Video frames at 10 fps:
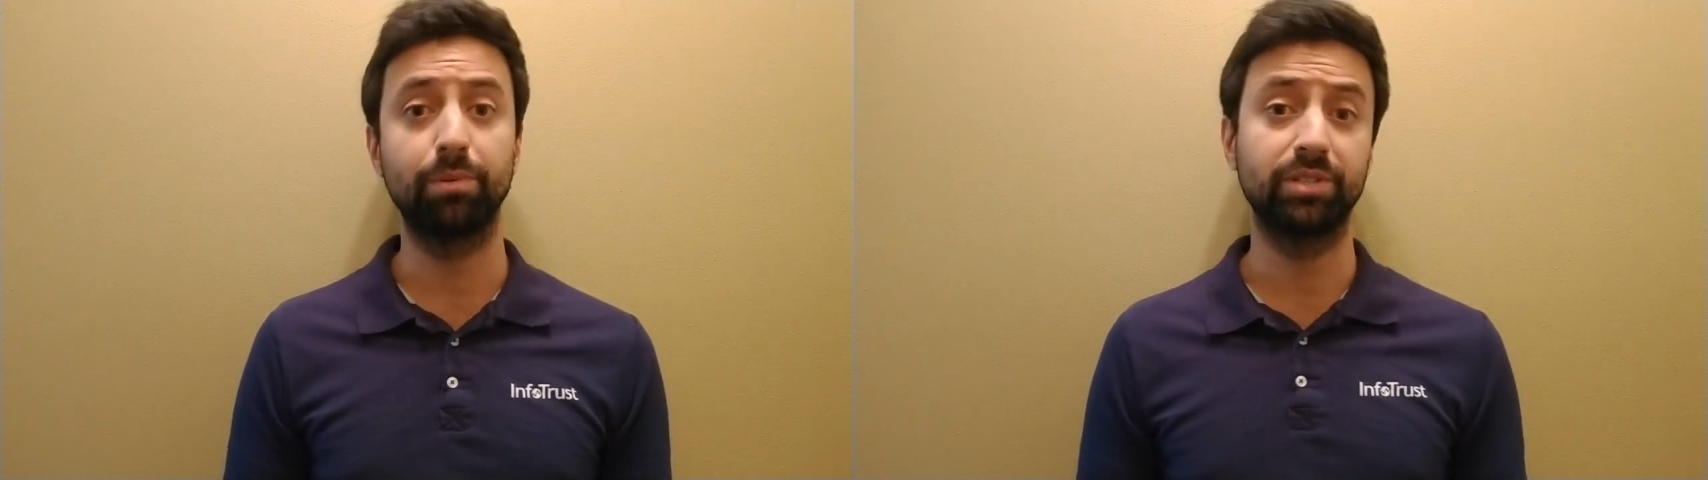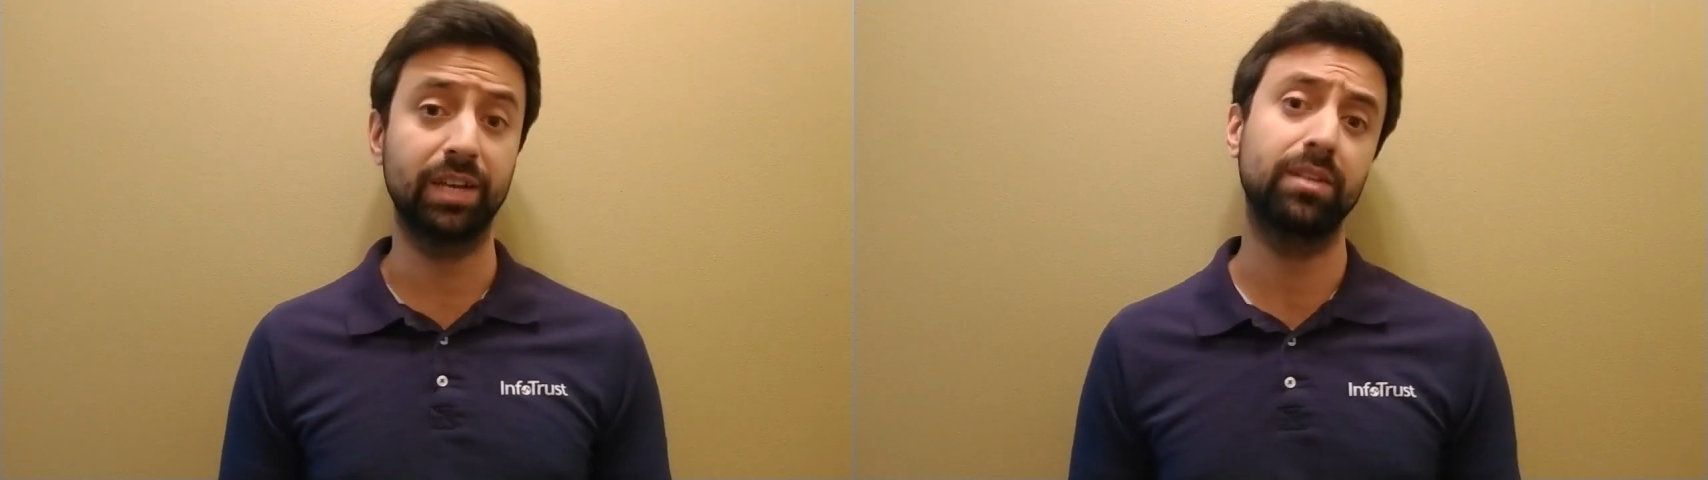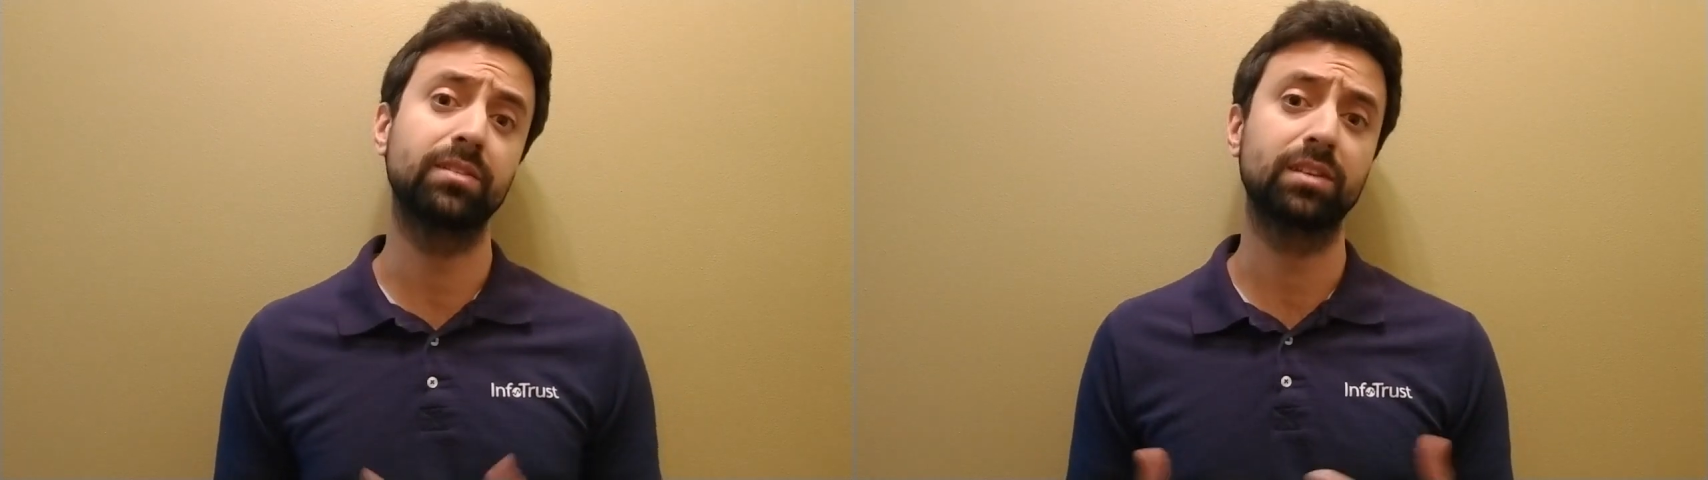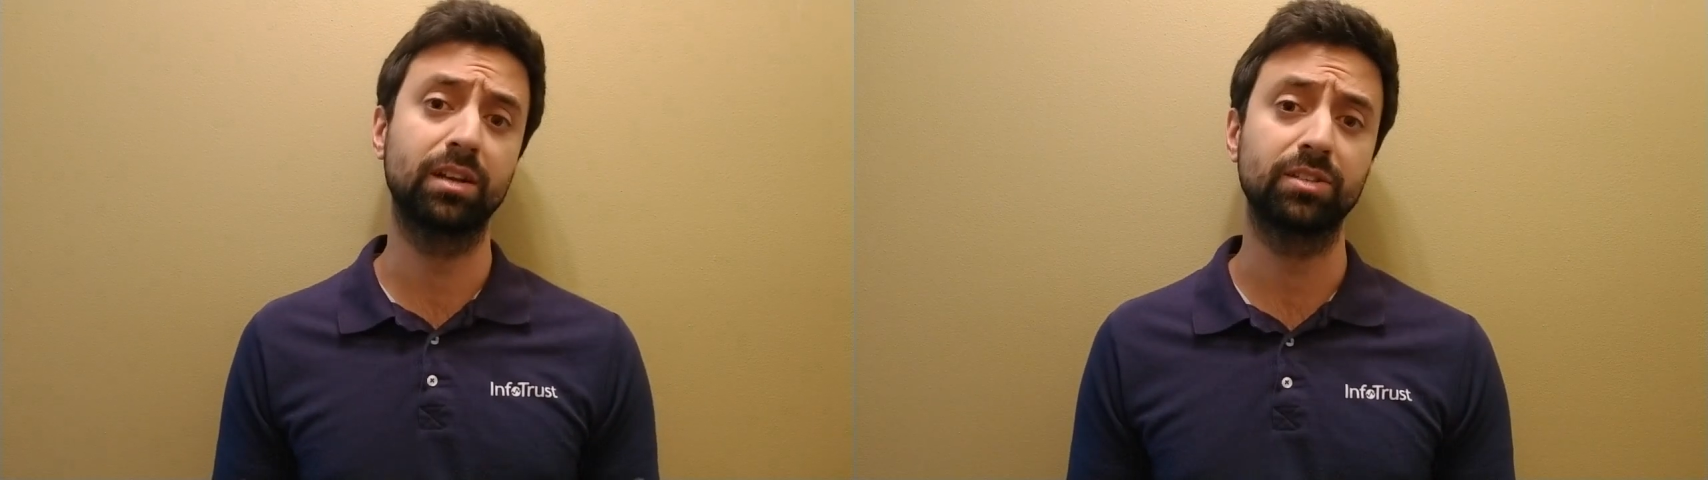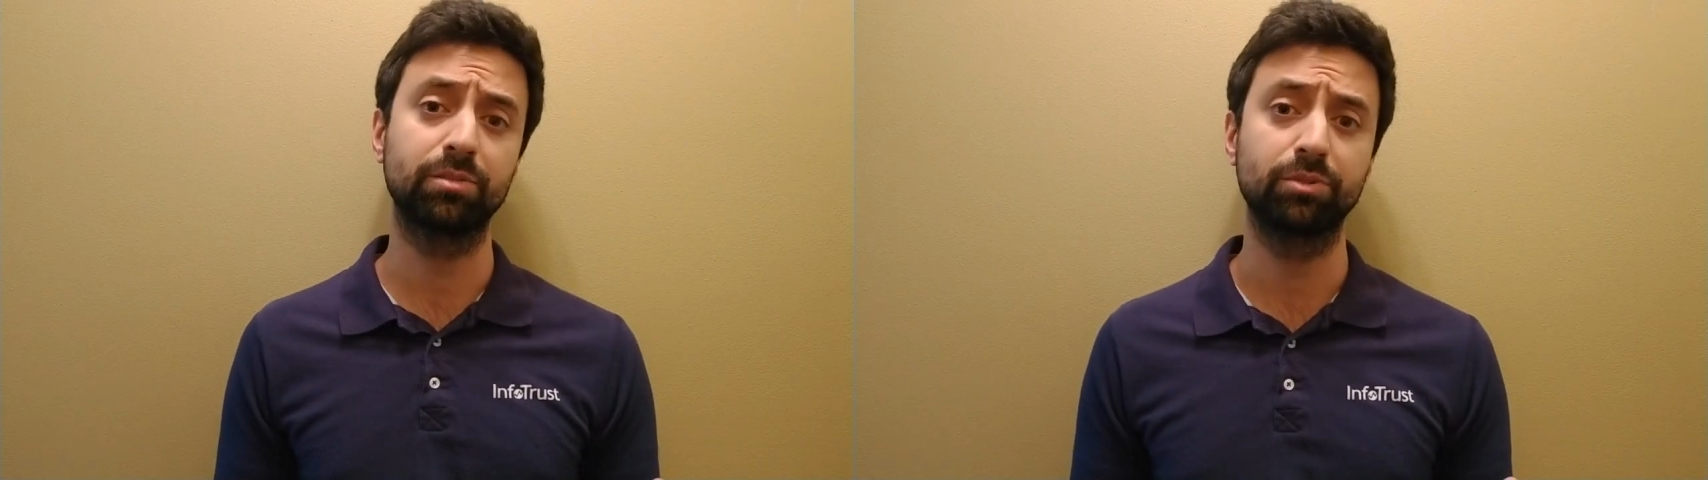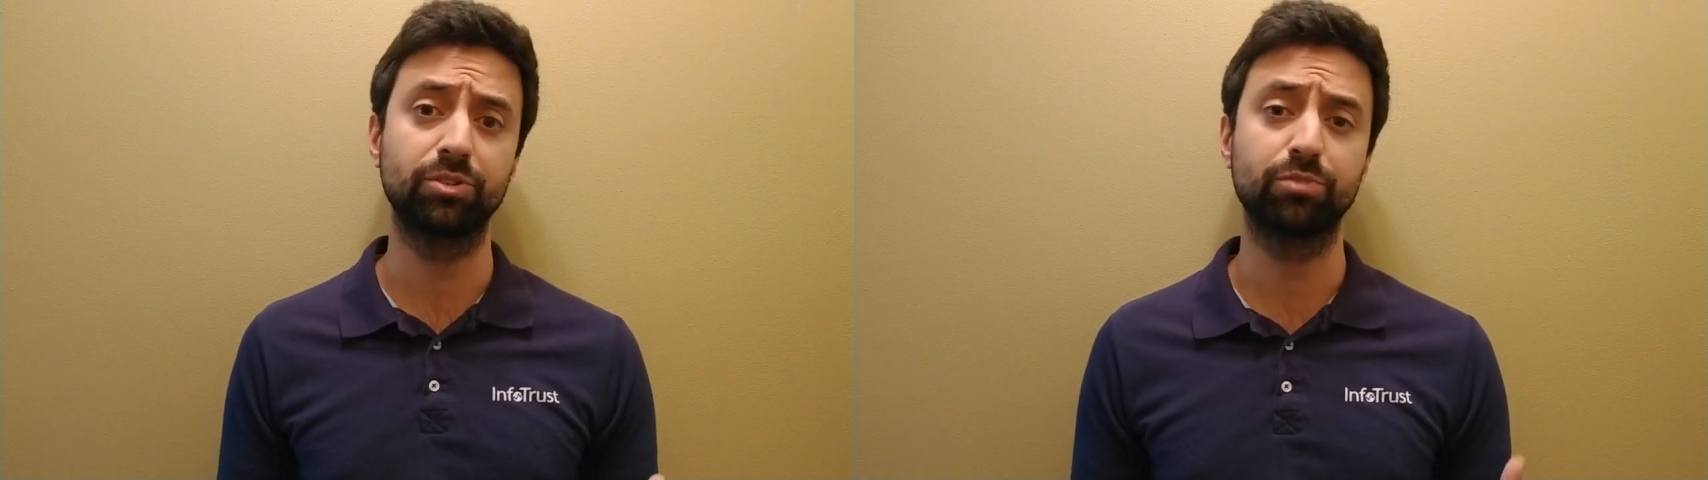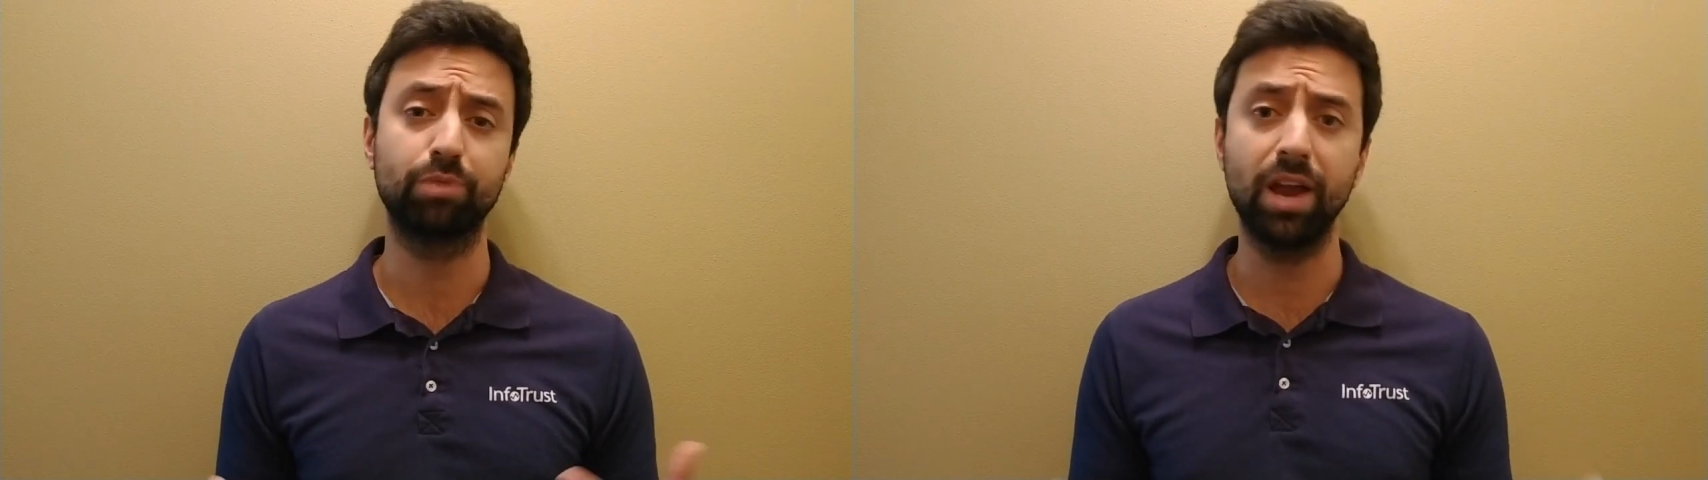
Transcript: to protect its customers'